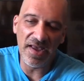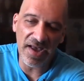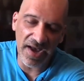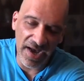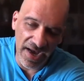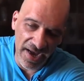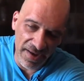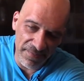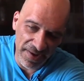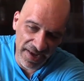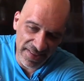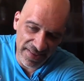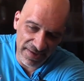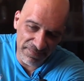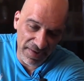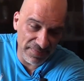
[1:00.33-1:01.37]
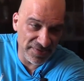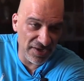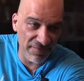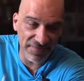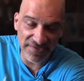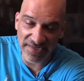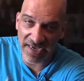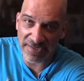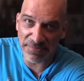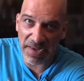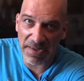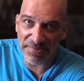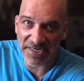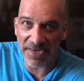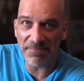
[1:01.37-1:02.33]
And then Pepsi obviously has
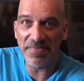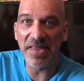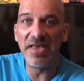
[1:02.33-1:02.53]
Pepsi.